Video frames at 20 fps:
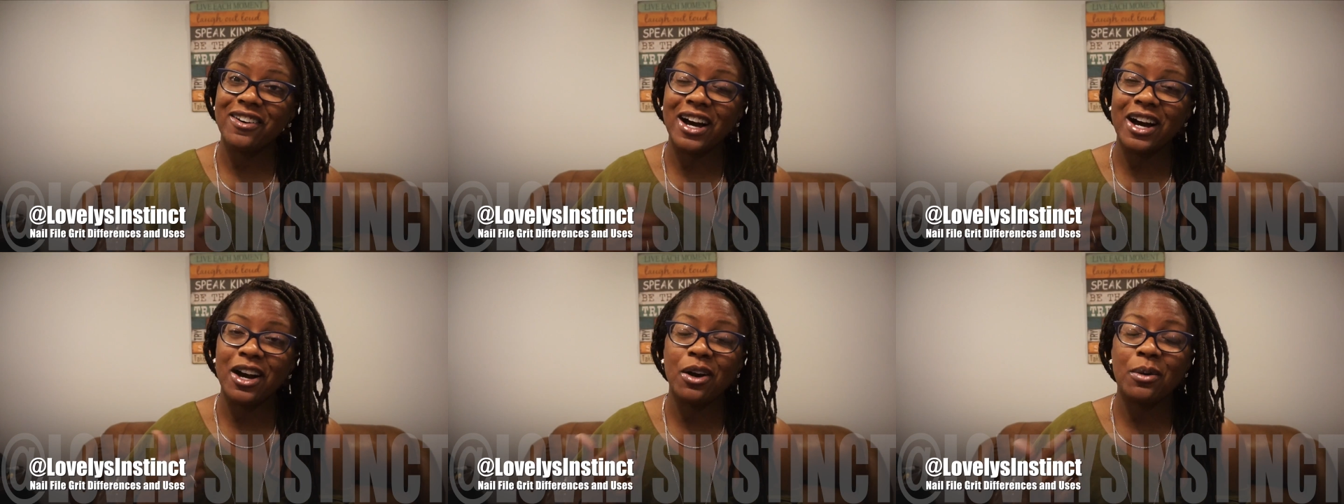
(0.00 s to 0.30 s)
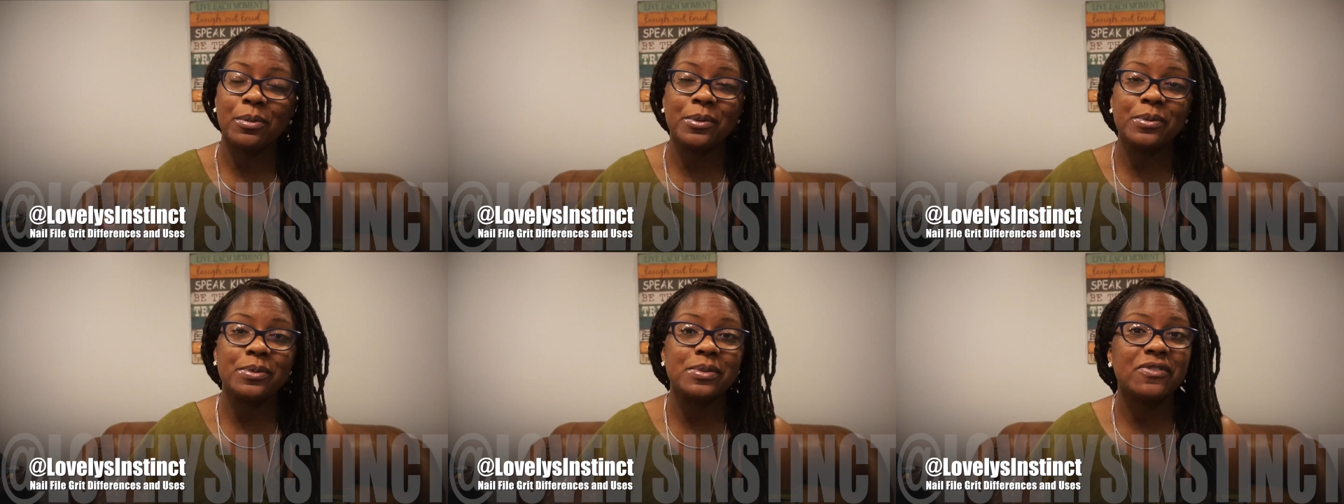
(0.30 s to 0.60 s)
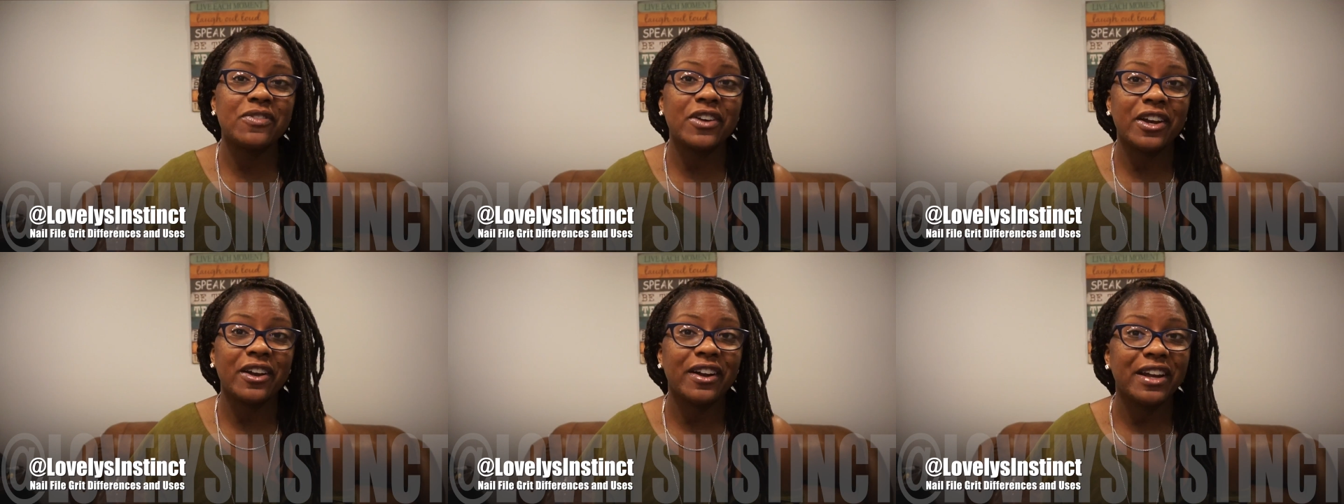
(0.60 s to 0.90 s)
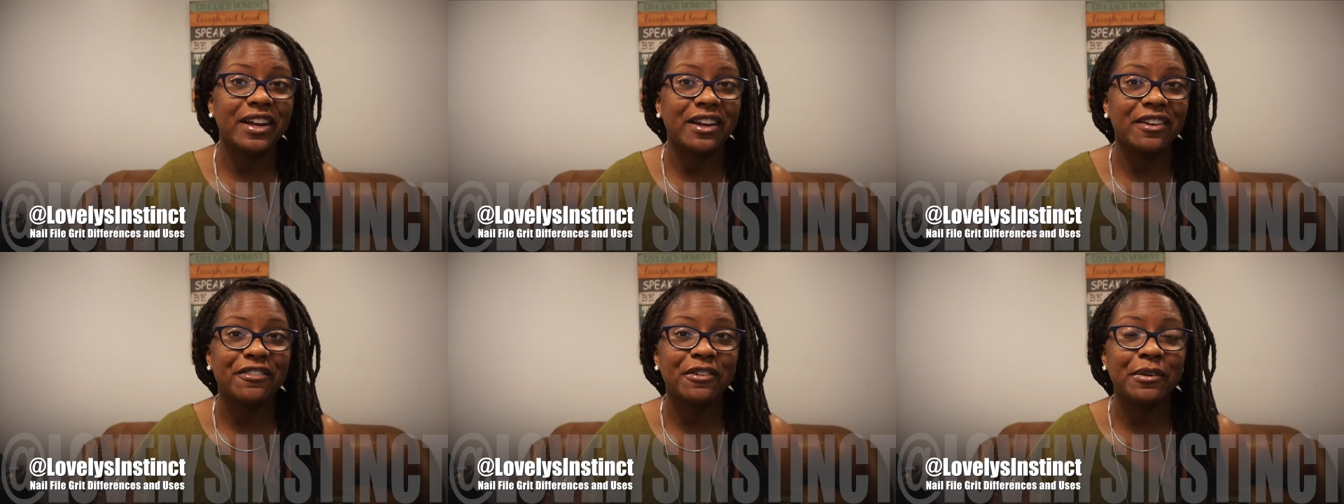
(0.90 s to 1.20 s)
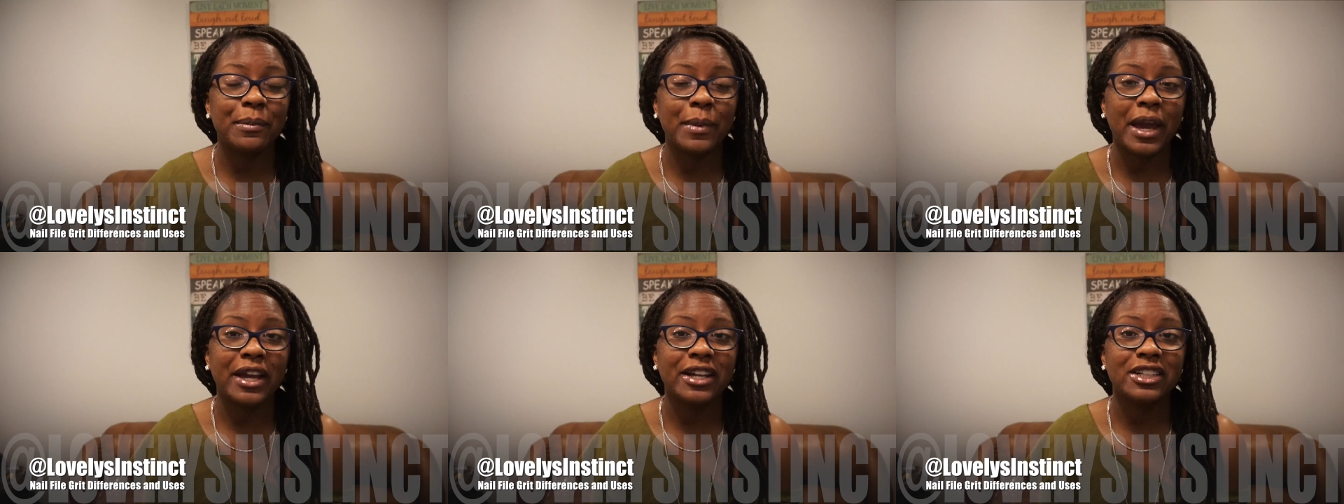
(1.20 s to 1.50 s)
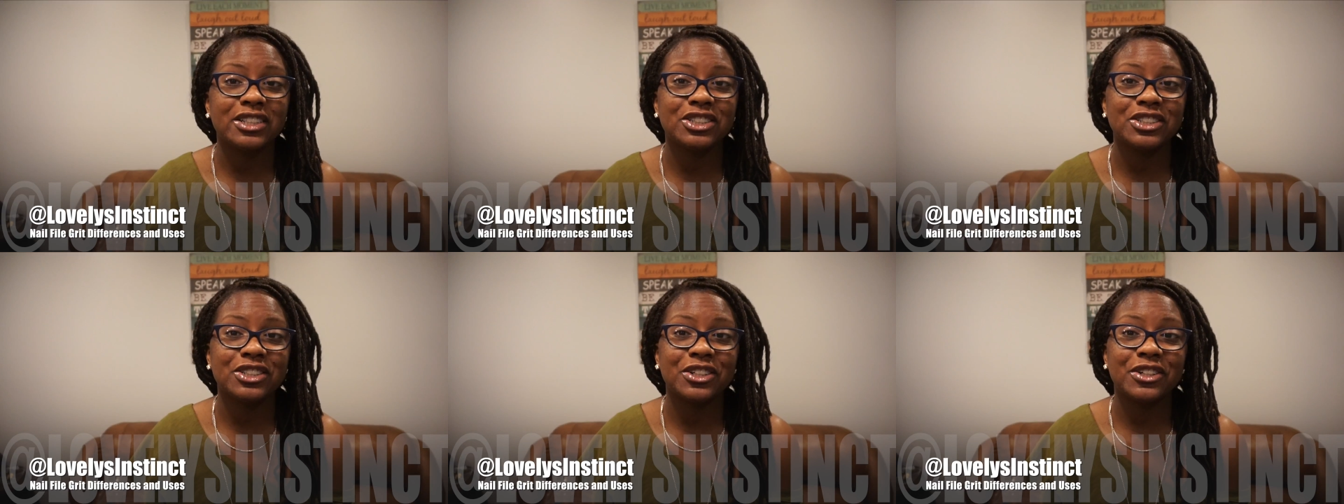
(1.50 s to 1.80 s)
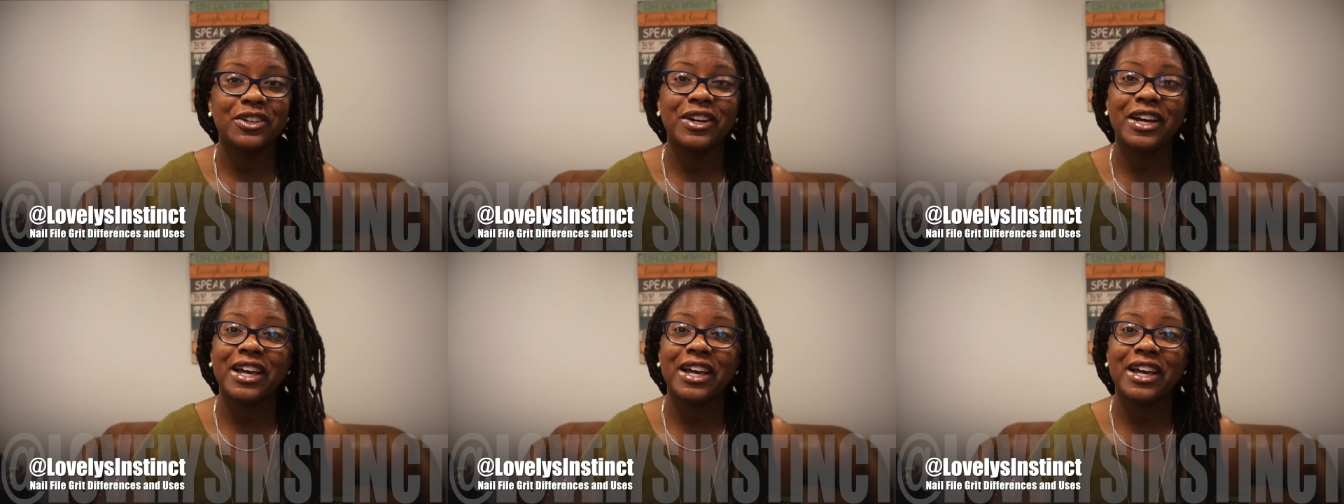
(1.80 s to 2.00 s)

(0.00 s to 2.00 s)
I hope it was very informational,